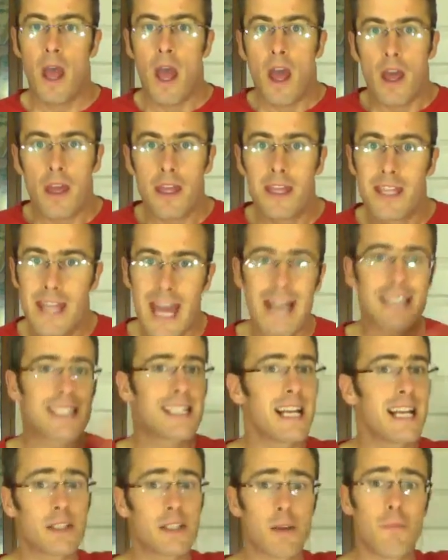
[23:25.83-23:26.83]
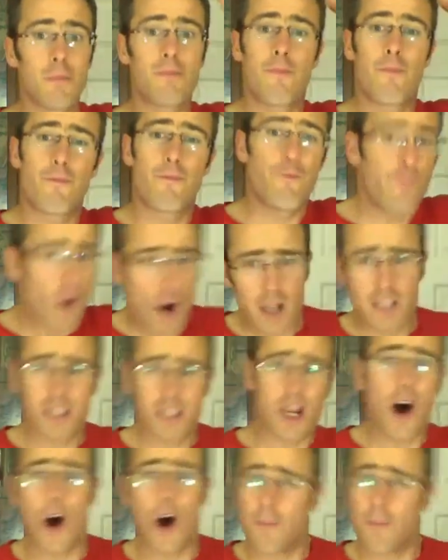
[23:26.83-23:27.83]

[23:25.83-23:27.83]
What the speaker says: Yes, there's some fucked up